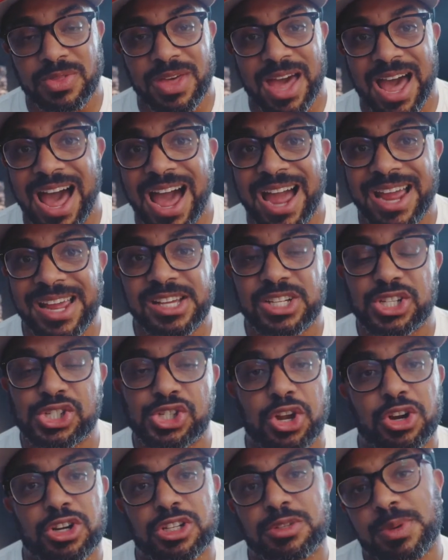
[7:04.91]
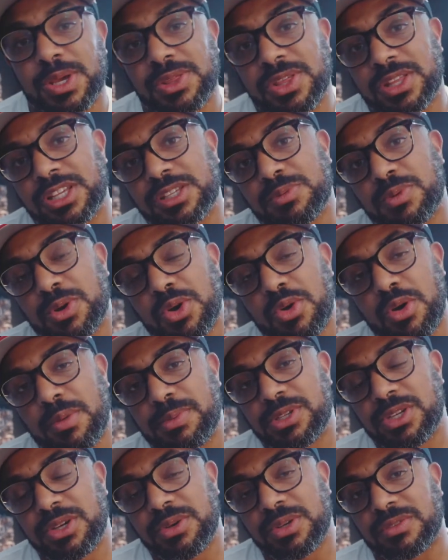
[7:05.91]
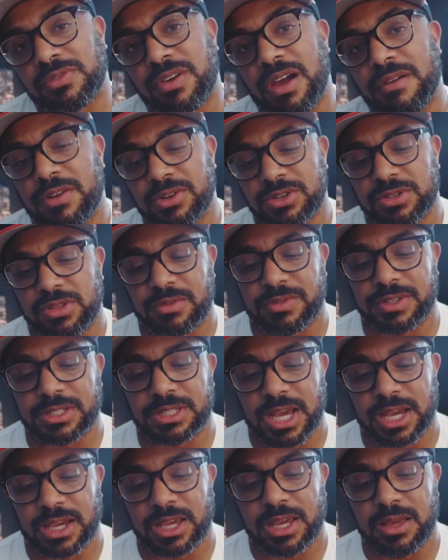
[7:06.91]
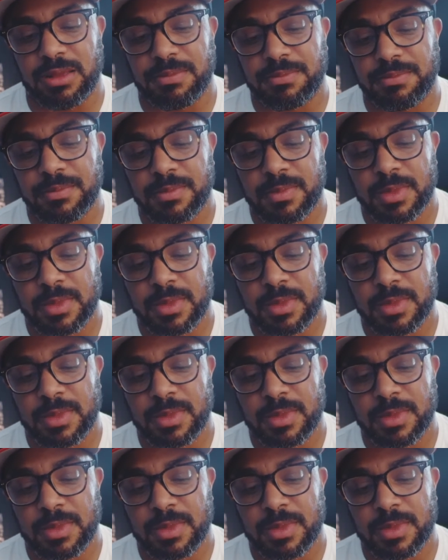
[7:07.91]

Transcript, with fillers: The highest shutter speed that this will go up to is 500th of a second.